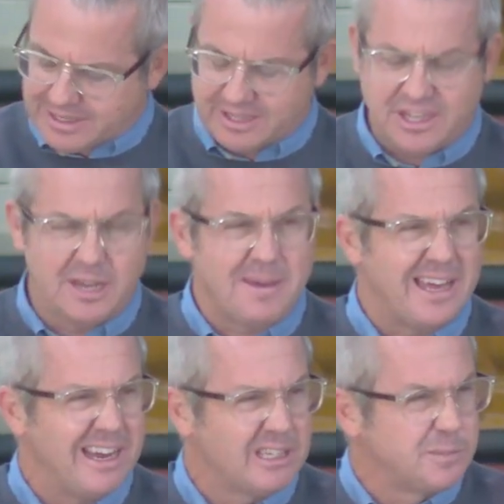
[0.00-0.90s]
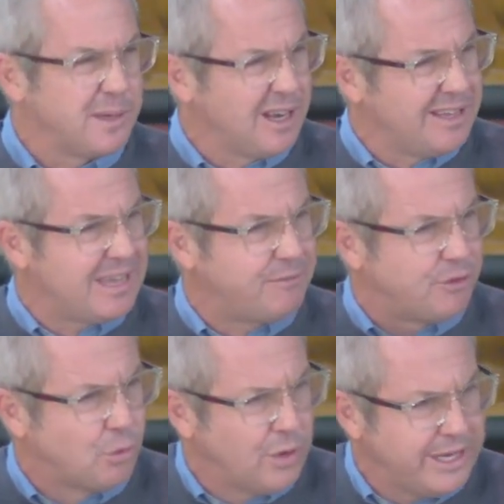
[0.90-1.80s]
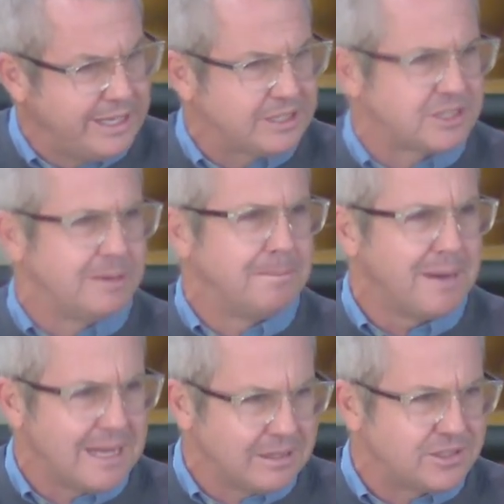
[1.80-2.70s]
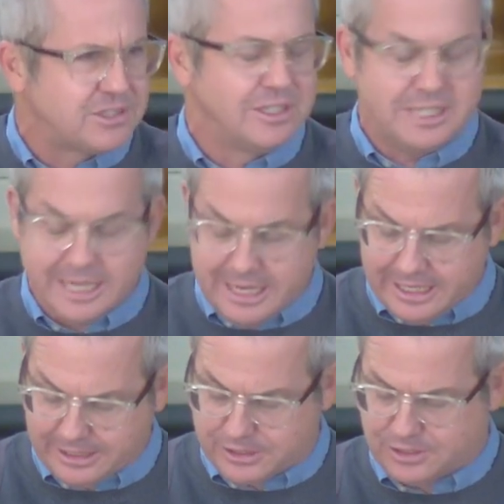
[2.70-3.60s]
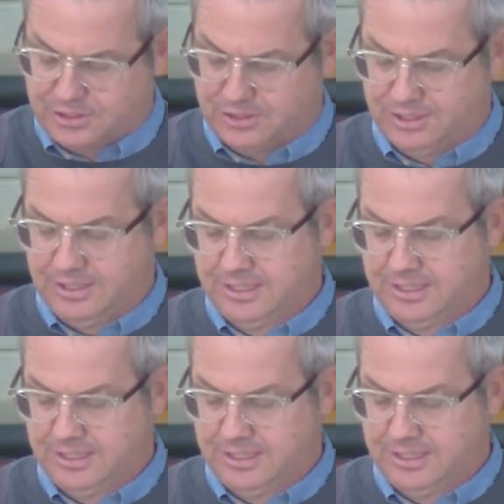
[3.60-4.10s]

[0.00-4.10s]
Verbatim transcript: They think about how it's been like that for weeks and months and years.